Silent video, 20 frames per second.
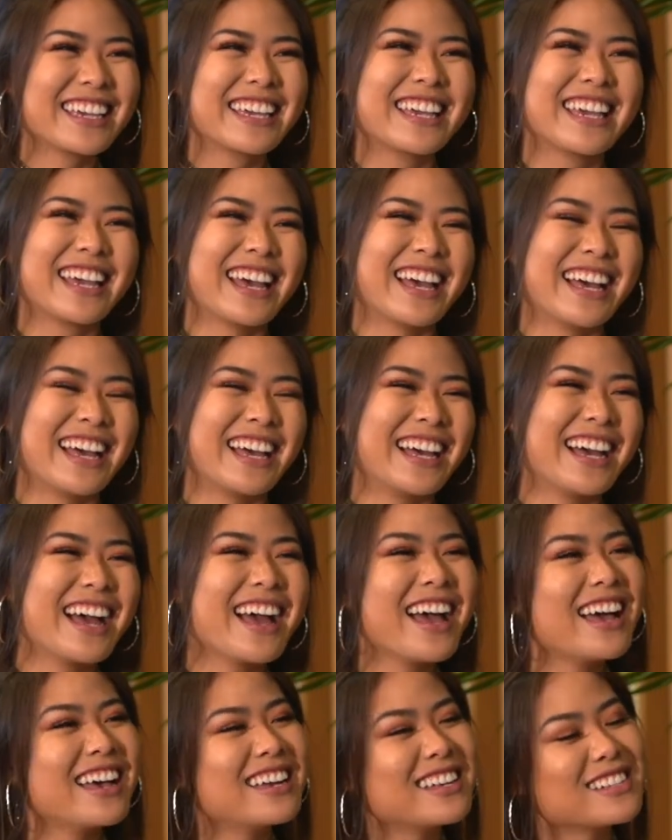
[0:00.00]
Yeah.
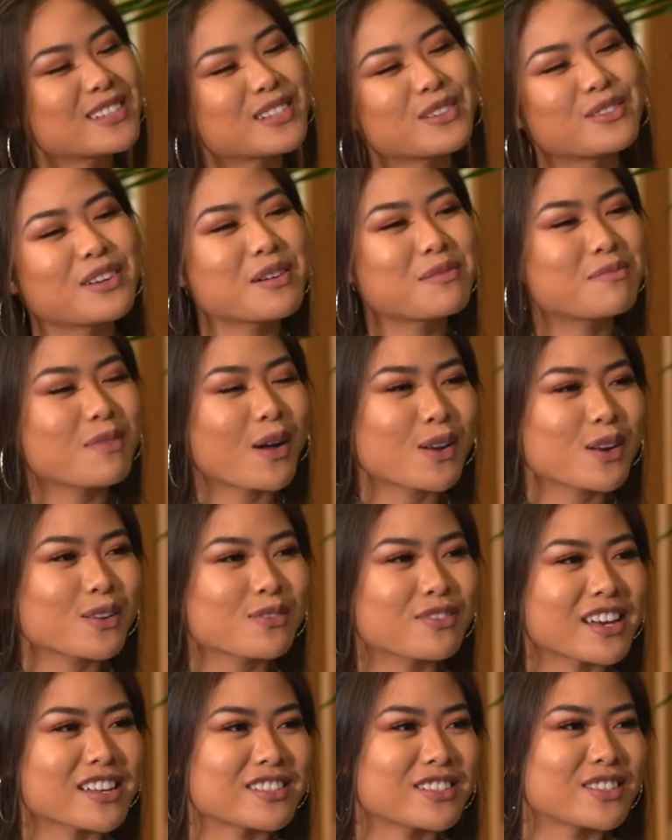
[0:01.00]
So what
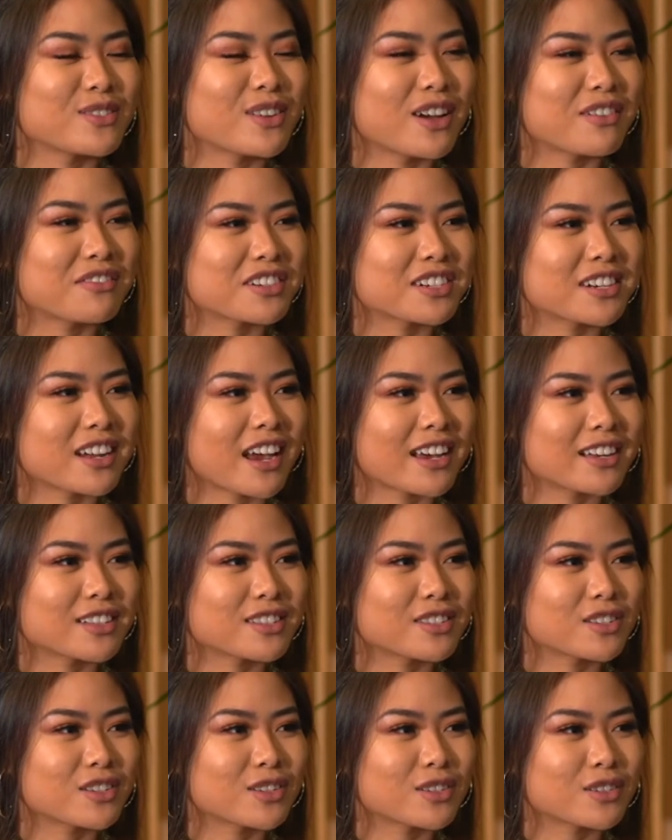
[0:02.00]
motivates you every day
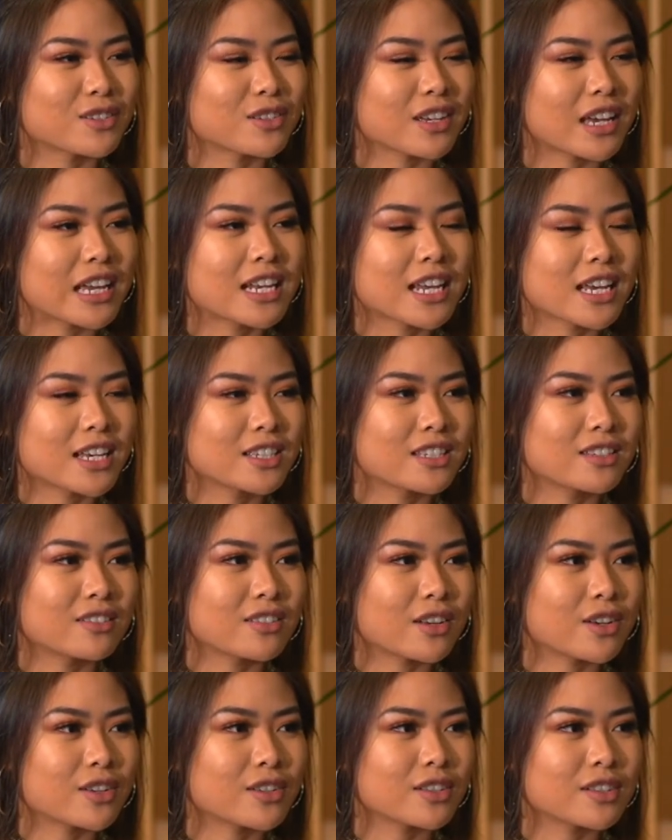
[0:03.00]
in each of
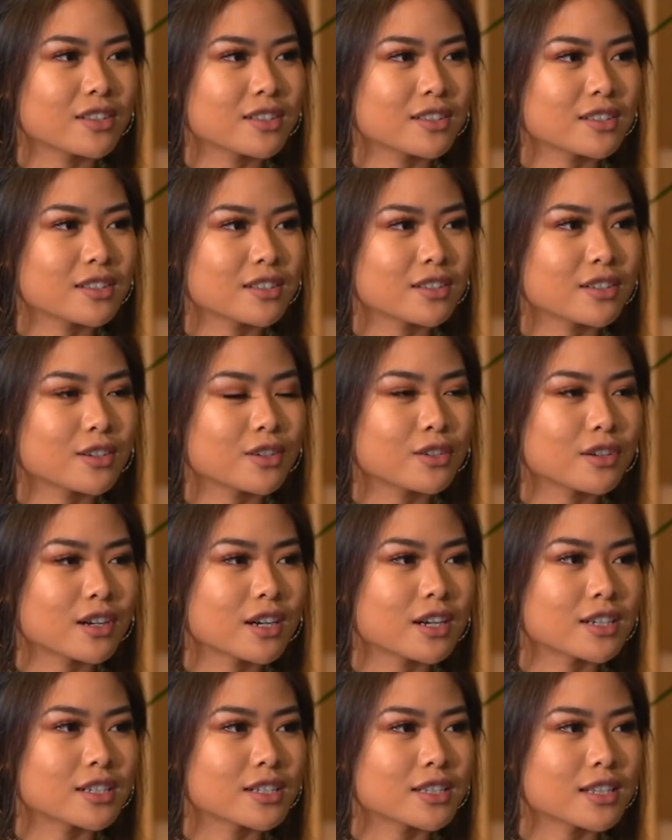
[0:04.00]
those
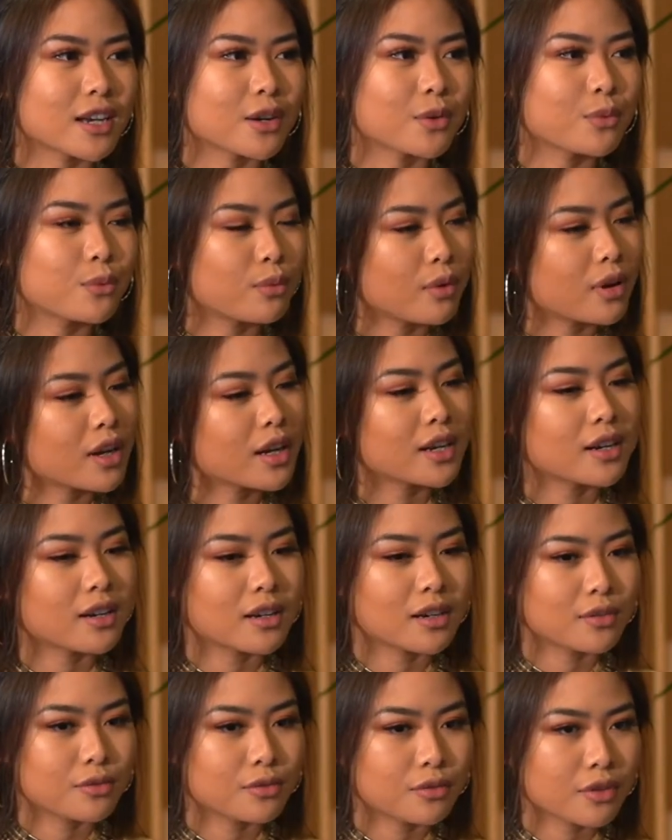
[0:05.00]
careers? Like, what
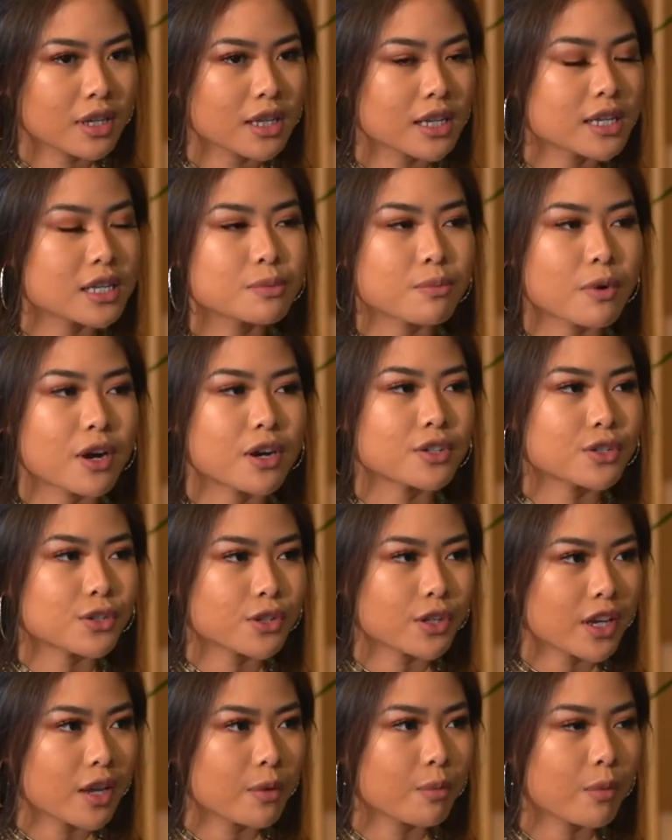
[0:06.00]
really inspires you
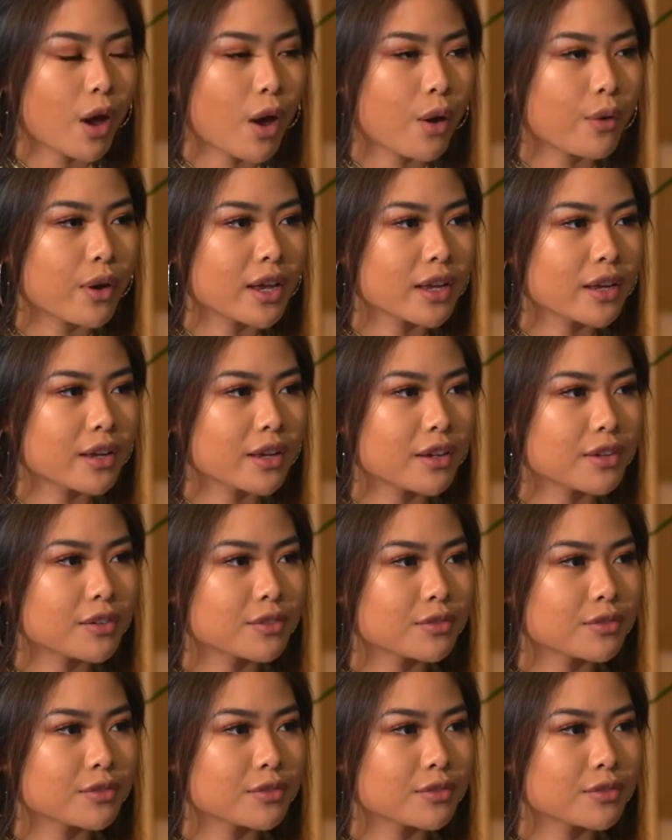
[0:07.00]
to keep going?